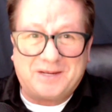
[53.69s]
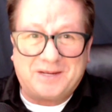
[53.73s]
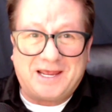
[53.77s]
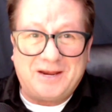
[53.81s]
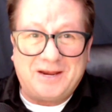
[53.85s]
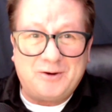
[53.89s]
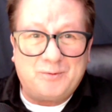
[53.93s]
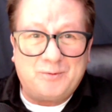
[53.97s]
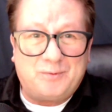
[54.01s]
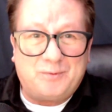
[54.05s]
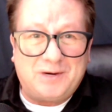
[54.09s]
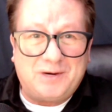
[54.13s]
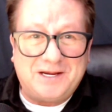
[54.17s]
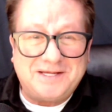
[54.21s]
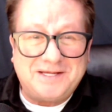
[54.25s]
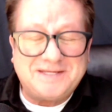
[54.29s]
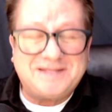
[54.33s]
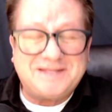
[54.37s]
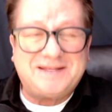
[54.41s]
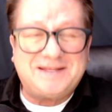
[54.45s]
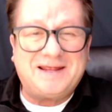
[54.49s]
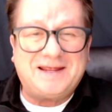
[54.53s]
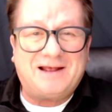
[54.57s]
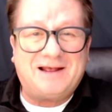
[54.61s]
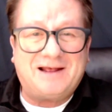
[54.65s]
Can you please
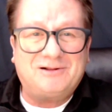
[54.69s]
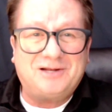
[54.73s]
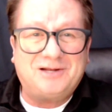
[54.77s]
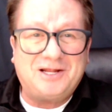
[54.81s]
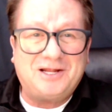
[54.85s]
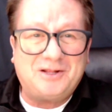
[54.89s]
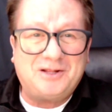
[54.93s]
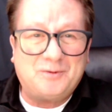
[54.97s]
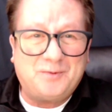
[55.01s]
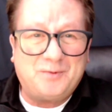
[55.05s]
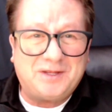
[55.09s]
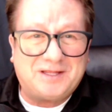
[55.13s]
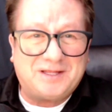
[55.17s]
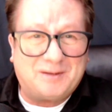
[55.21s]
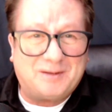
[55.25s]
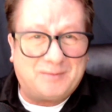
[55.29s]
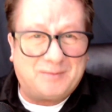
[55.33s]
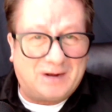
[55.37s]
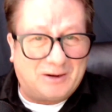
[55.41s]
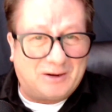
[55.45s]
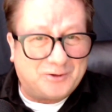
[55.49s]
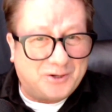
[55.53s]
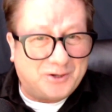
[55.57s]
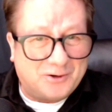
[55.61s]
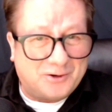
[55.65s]
tell a little bit
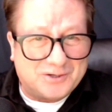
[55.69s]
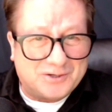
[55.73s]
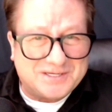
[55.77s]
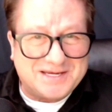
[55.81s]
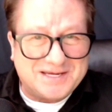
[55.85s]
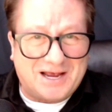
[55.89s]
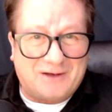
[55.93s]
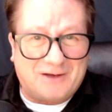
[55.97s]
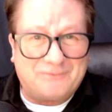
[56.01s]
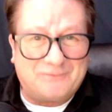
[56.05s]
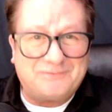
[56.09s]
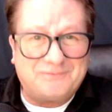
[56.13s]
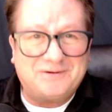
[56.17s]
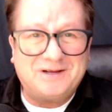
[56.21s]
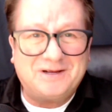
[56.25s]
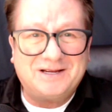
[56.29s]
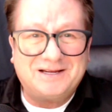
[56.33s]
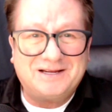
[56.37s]
about yourself?